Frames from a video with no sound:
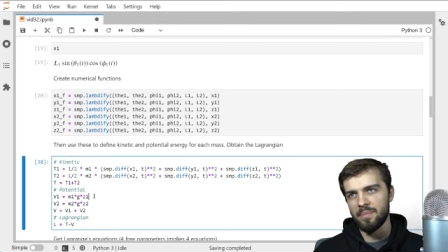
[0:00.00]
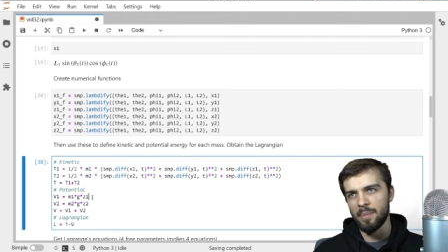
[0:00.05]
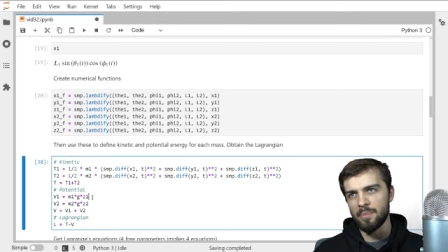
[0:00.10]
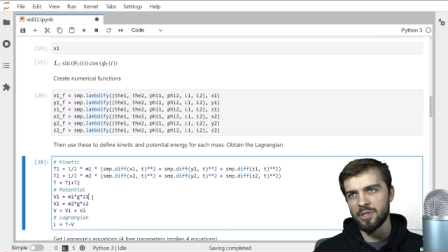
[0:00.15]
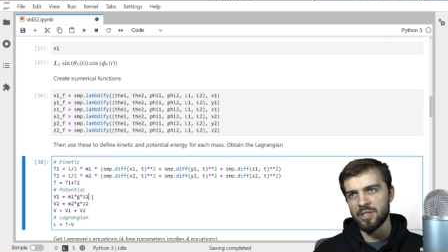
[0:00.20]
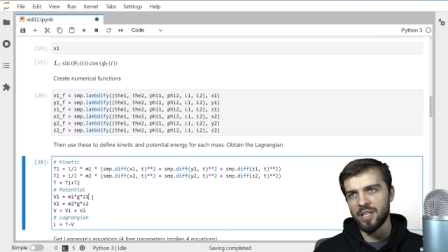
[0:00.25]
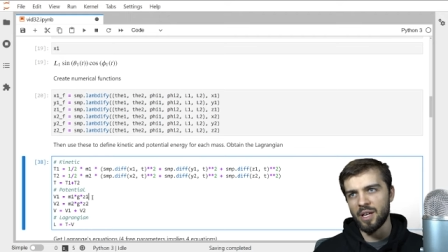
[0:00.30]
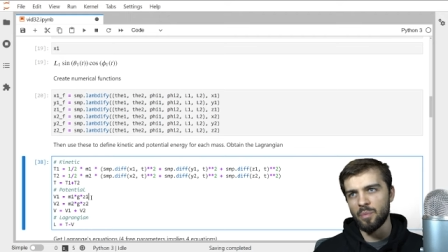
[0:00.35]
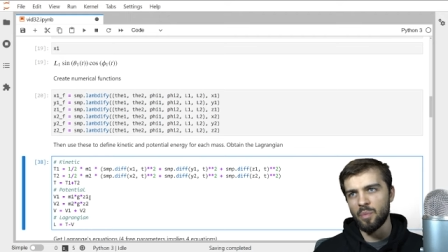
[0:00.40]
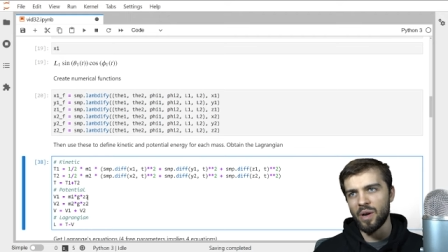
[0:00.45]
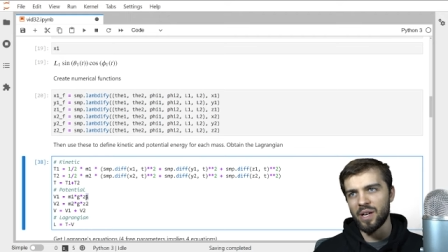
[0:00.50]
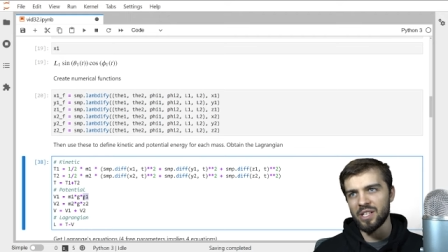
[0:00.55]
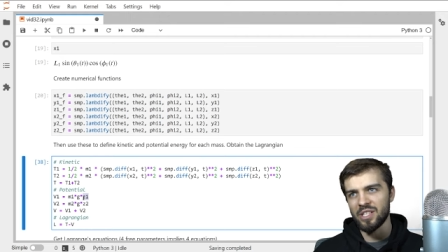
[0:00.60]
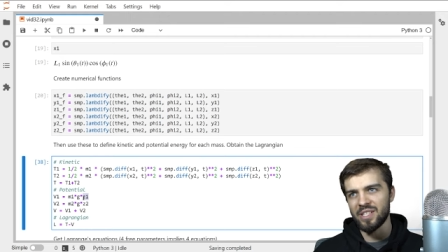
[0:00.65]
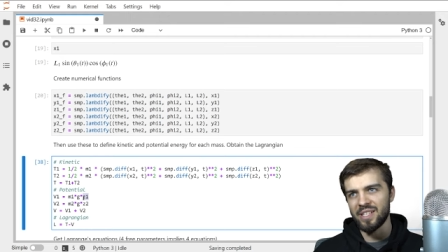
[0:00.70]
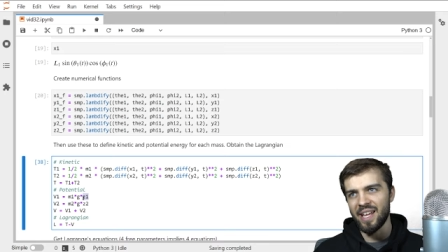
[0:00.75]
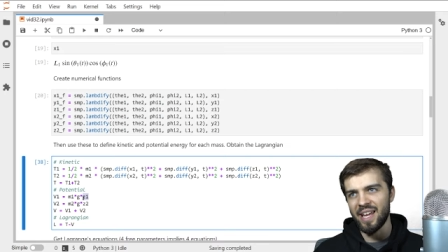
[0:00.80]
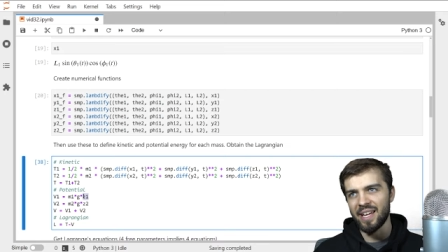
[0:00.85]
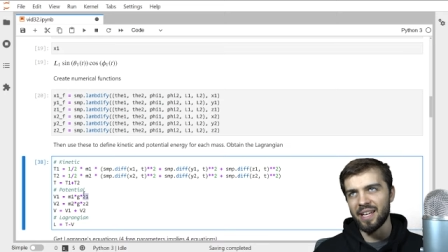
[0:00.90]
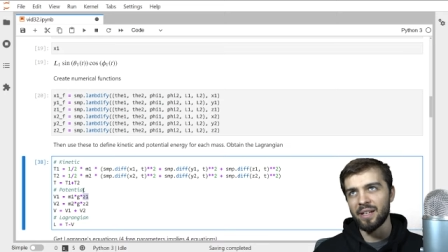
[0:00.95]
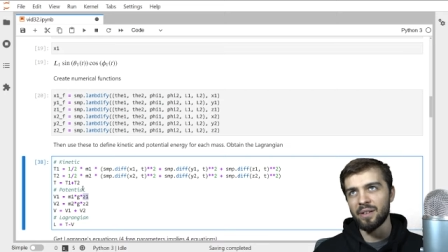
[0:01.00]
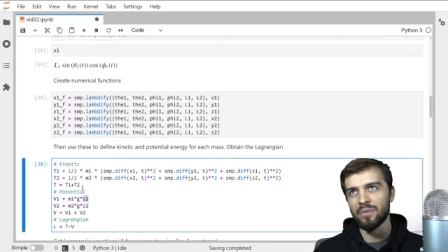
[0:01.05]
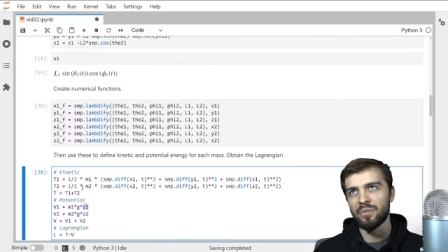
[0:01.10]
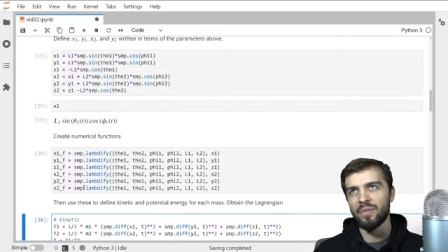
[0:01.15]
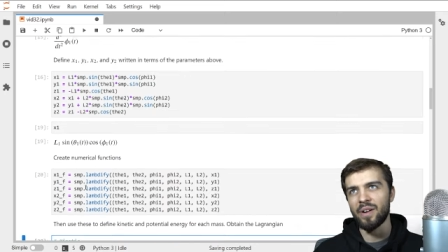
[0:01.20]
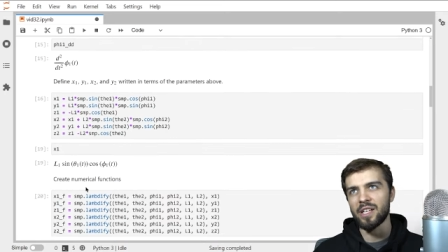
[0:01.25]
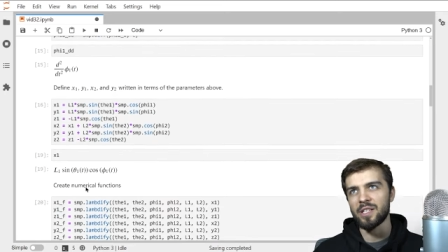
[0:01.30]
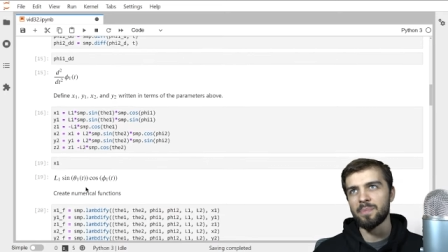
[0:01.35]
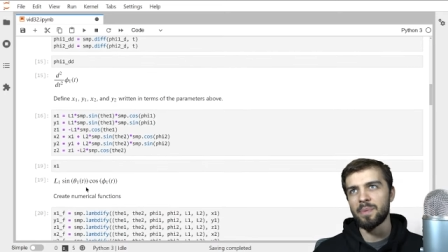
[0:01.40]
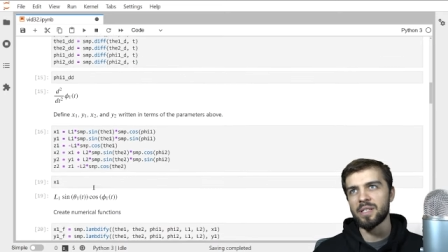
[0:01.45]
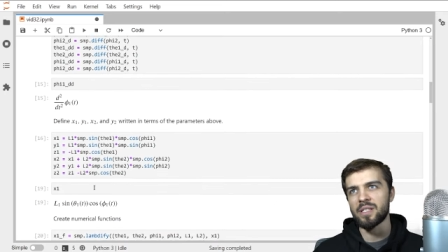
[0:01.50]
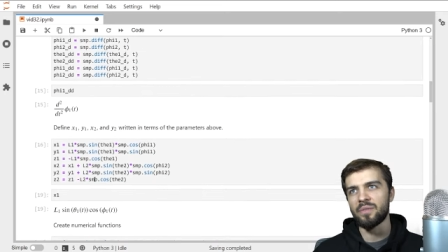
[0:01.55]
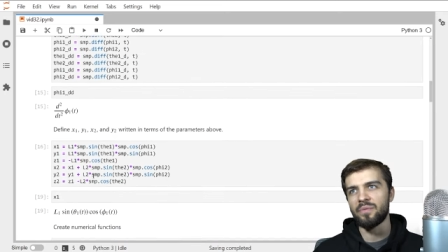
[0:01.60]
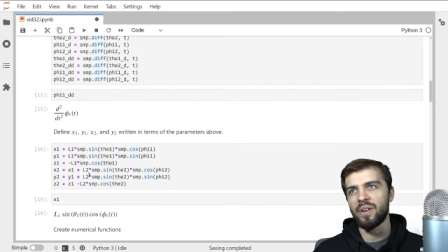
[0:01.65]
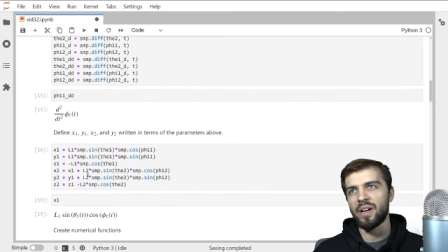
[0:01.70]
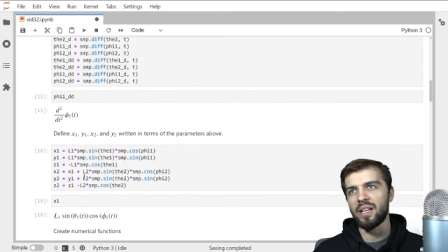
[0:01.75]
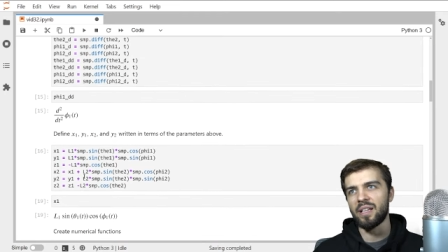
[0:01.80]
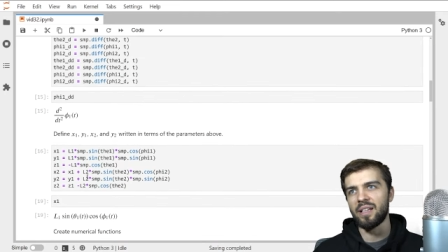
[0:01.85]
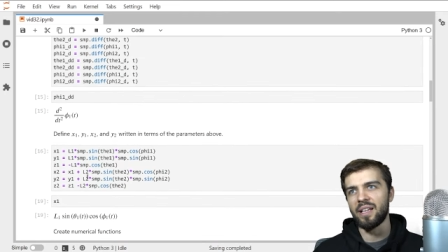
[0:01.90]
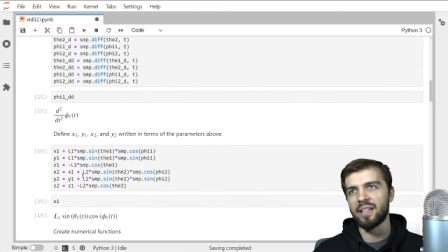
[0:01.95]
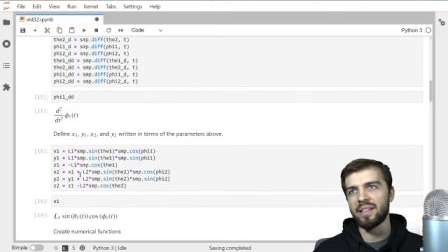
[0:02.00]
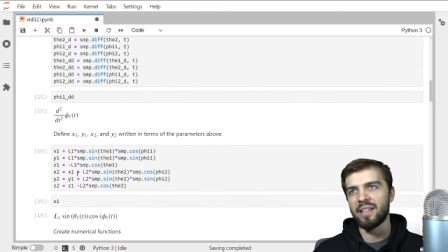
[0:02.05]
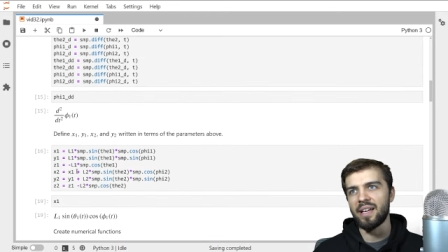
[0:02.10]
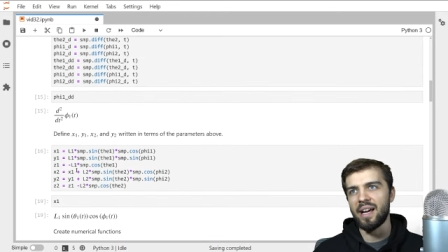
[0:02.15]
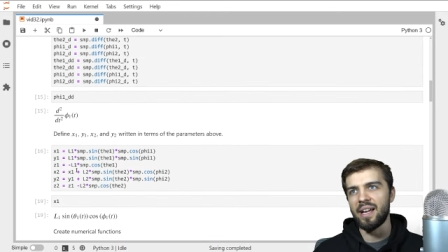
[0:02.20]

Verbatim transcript: Remember, z one is negative. I specified it like